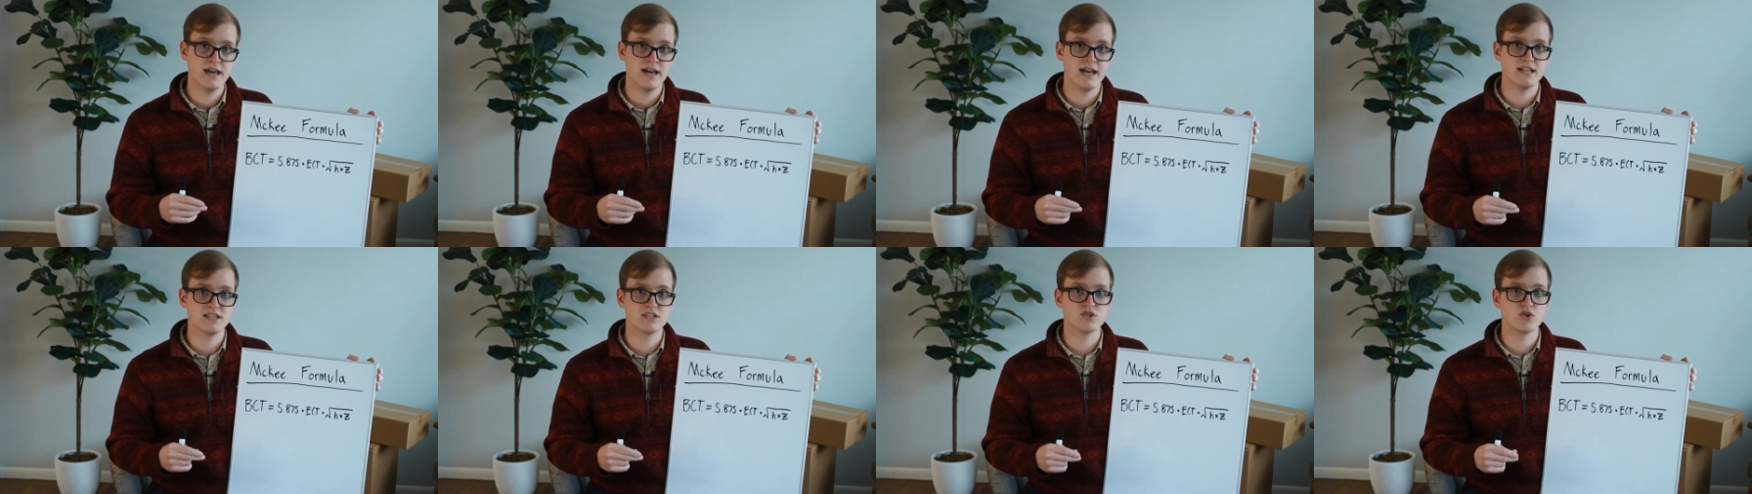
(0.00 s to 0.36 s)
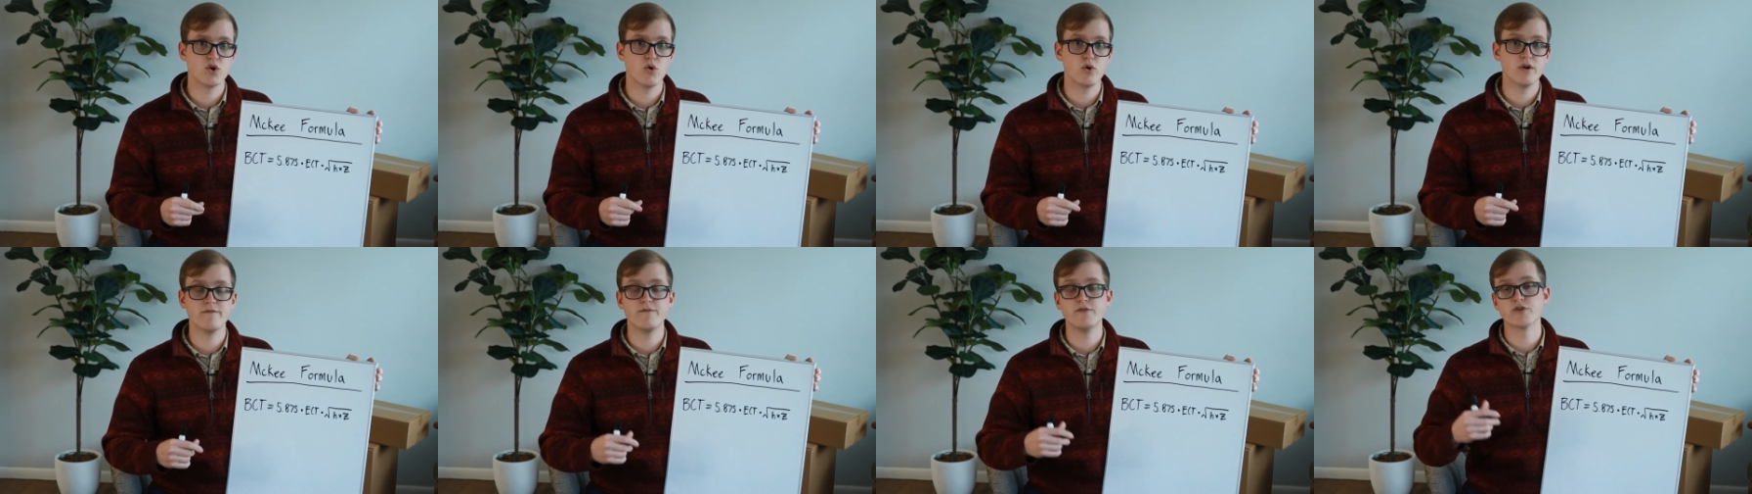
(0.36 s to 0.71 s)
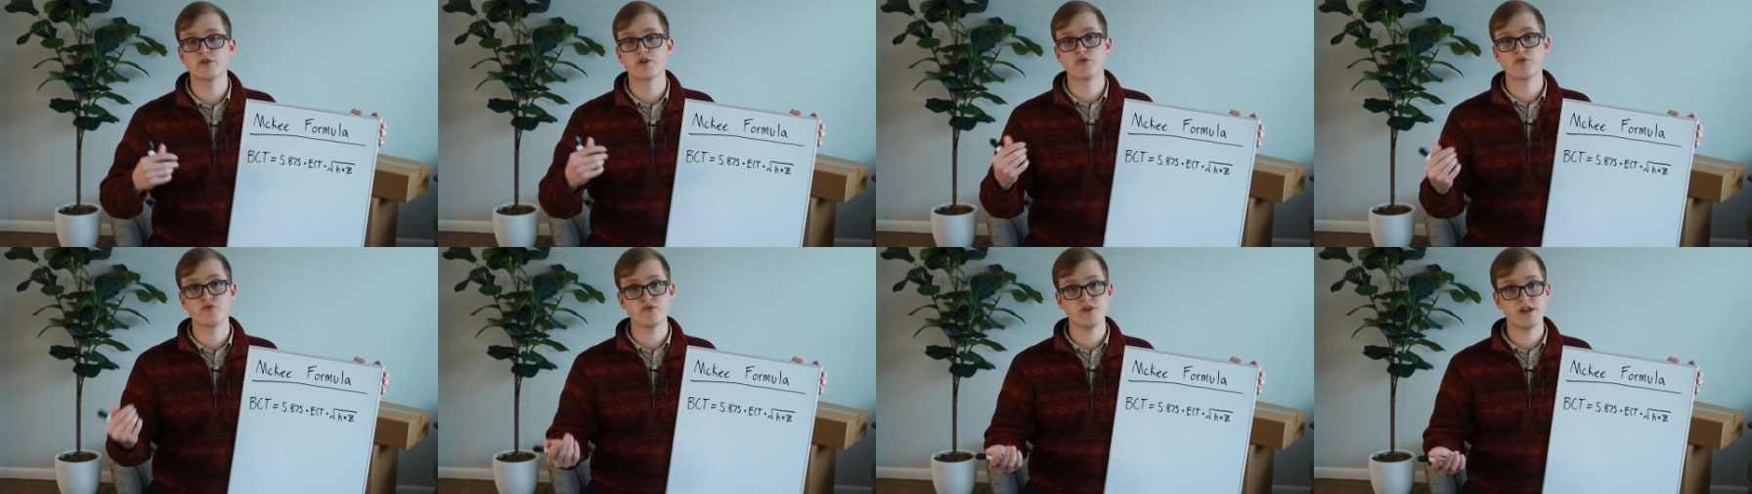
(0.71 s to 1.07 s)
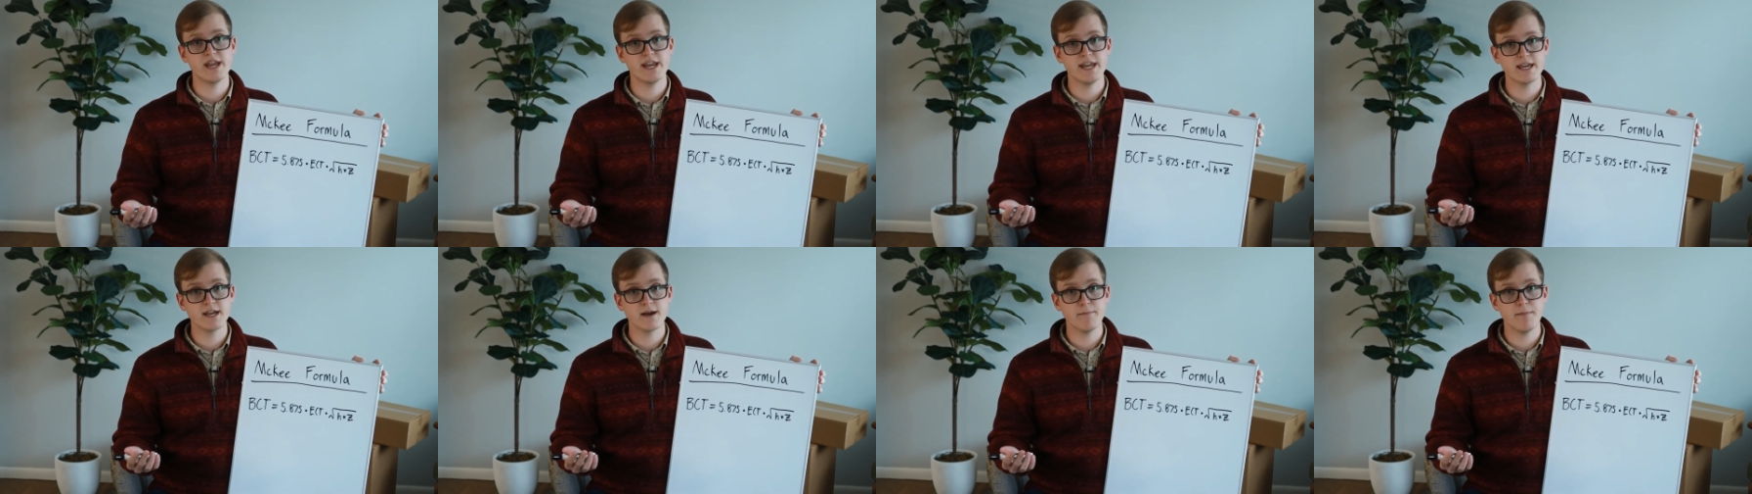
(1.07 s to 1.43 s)
And so if you're
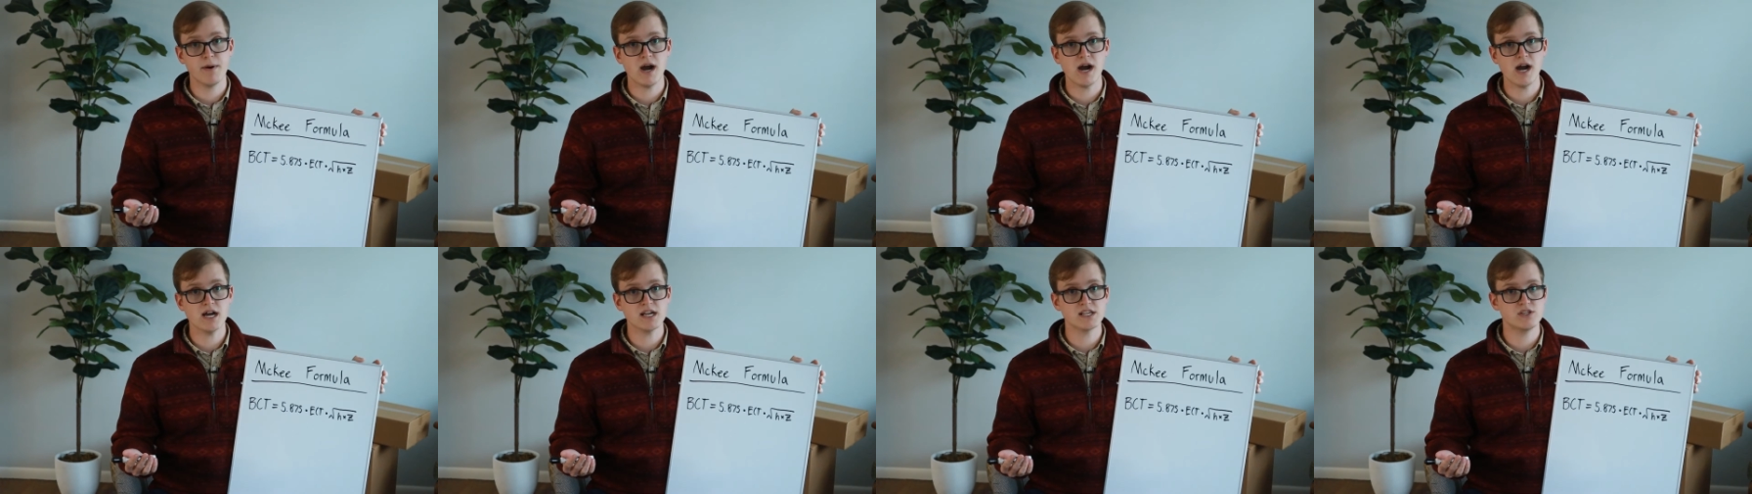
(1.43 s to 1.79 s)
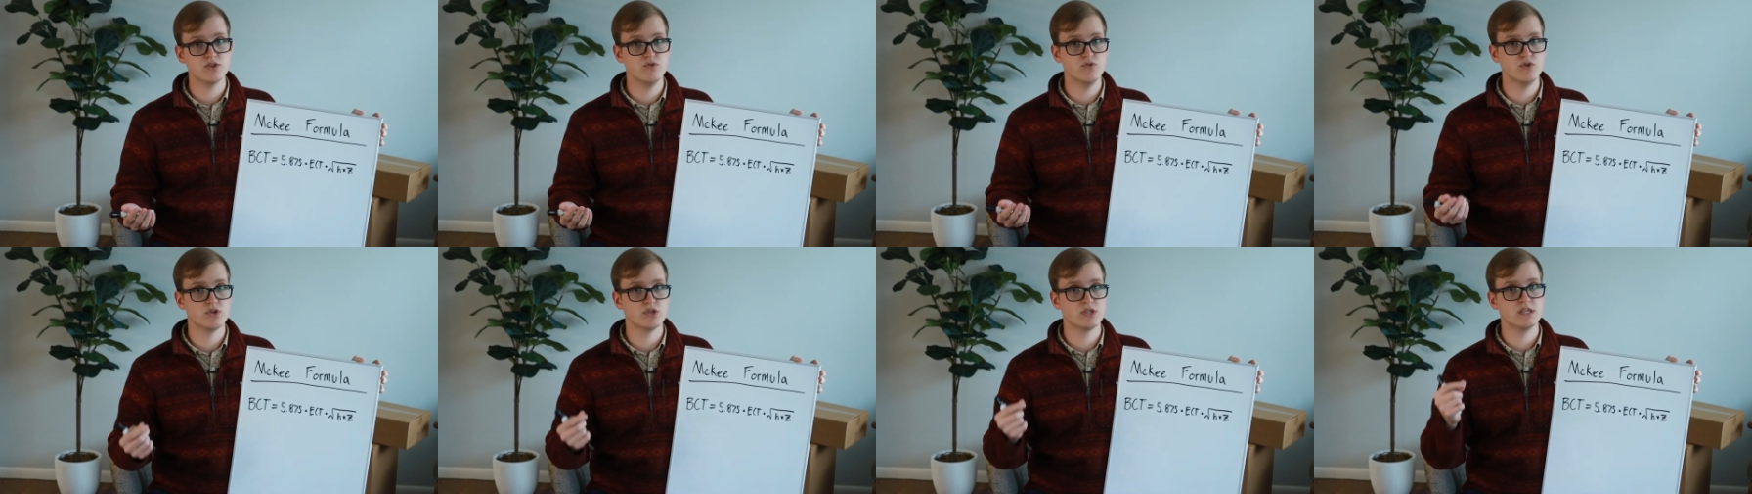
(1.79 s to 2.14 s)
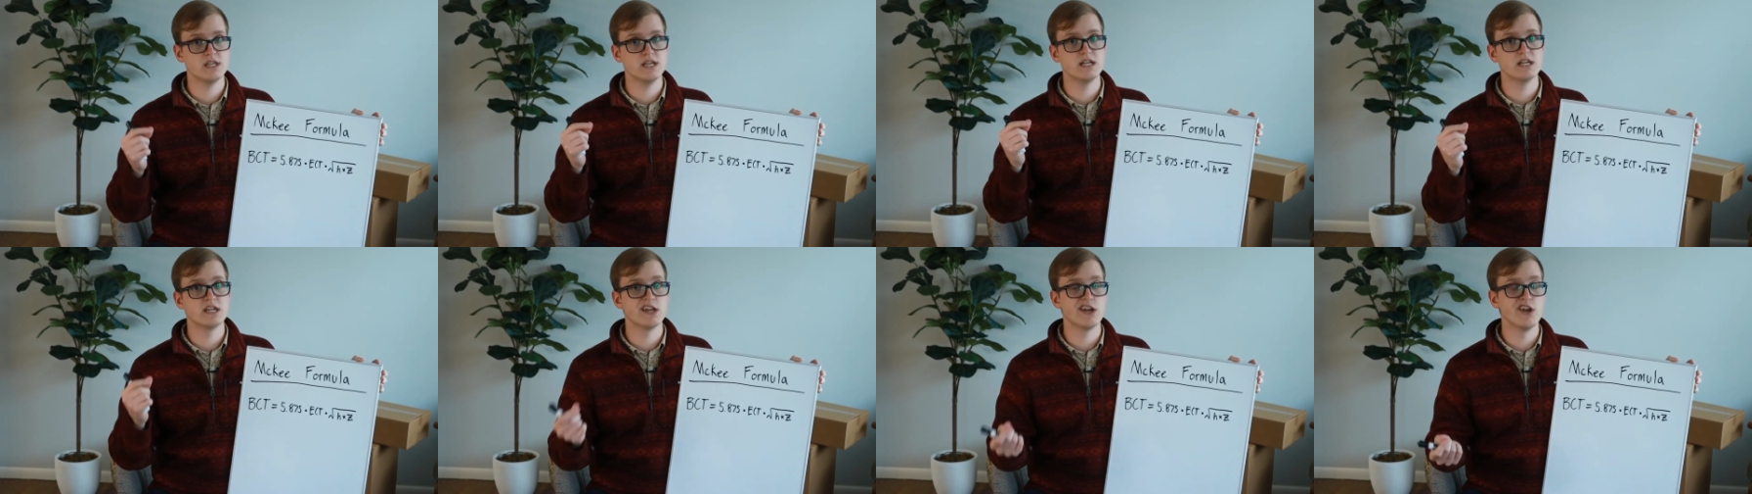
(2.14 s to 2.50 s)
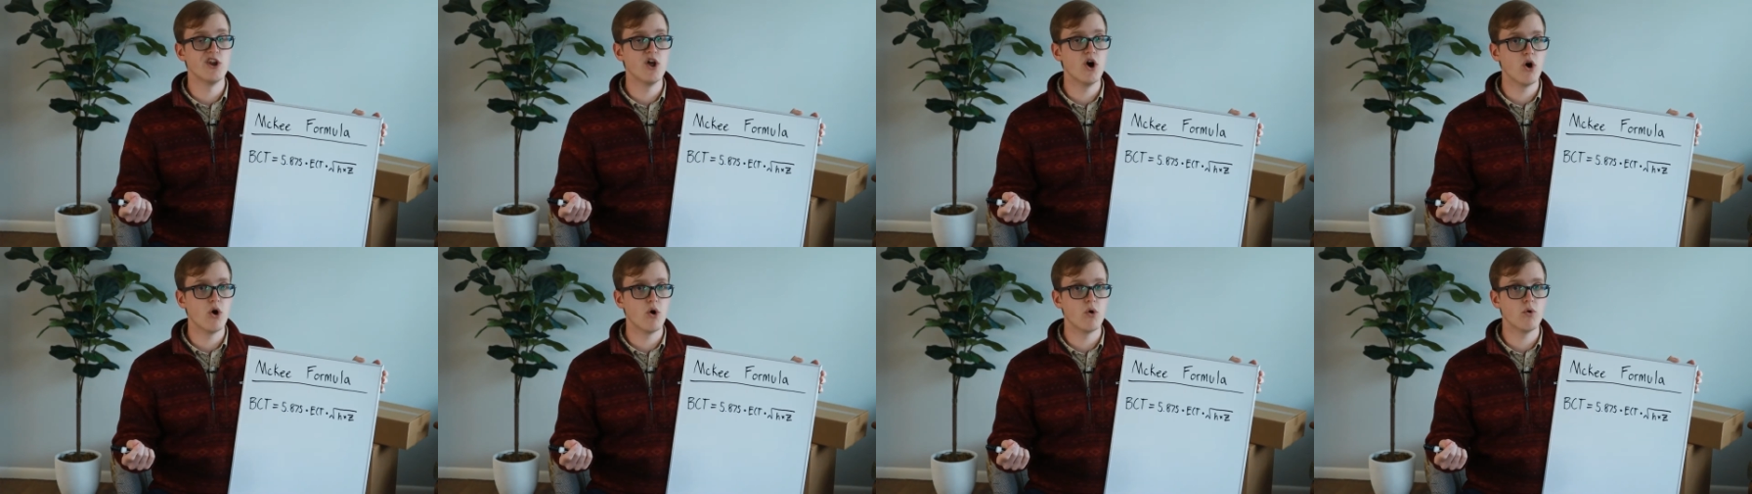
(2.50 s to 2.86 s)
creating a box, you just need to
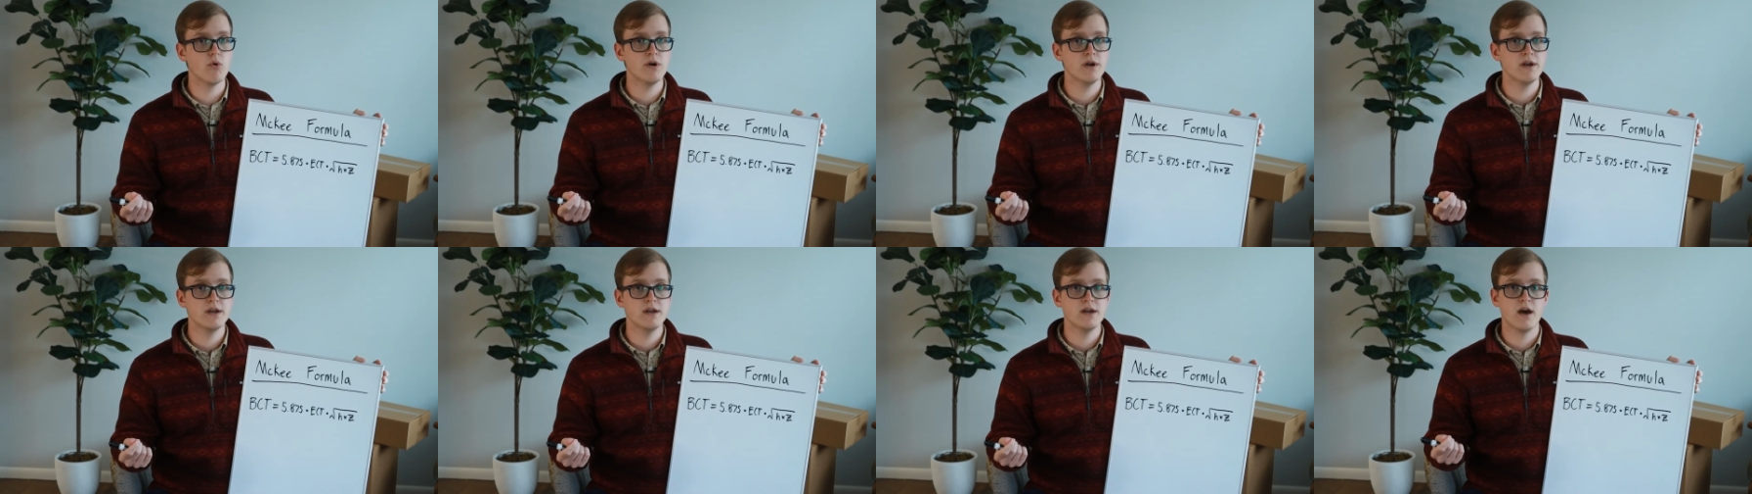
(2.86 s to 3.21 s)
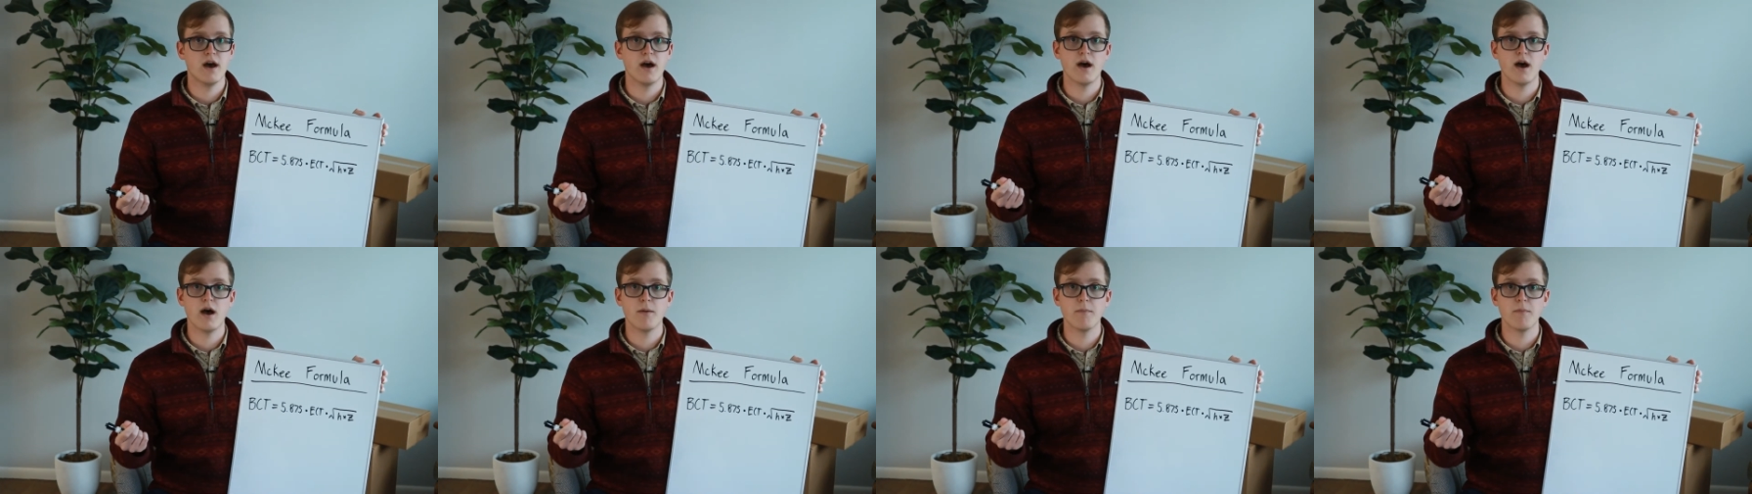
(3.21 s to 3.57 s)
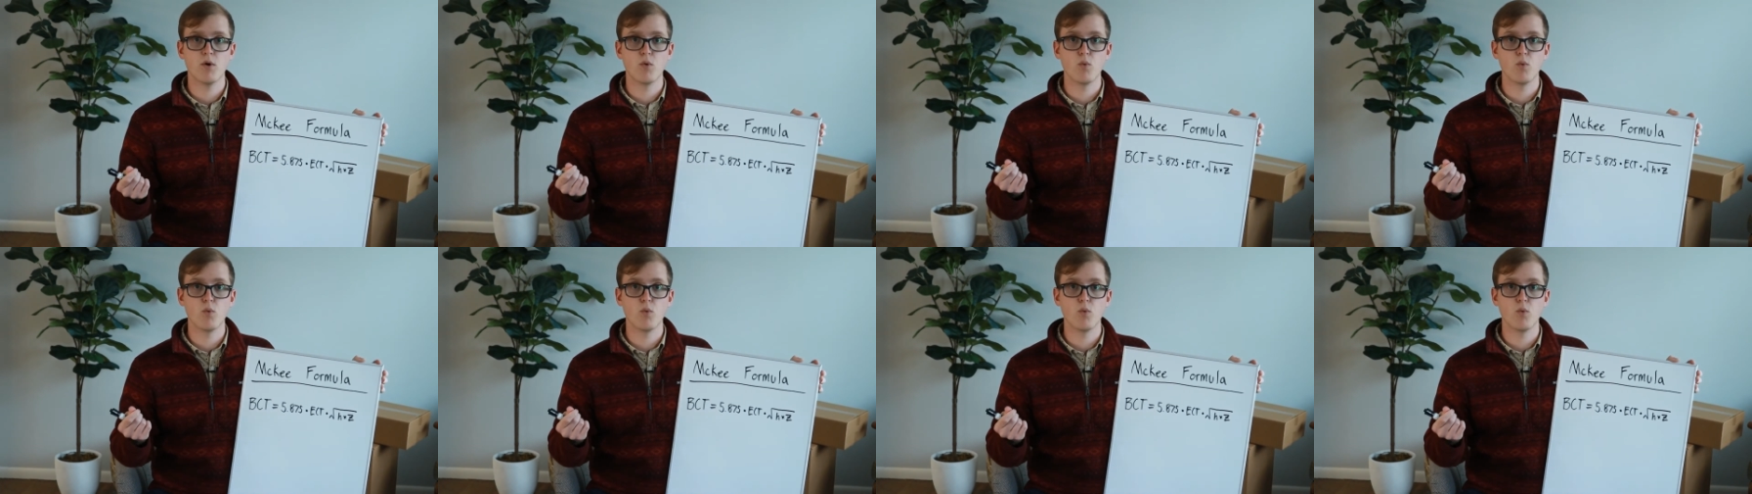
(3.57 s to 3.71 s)
know um,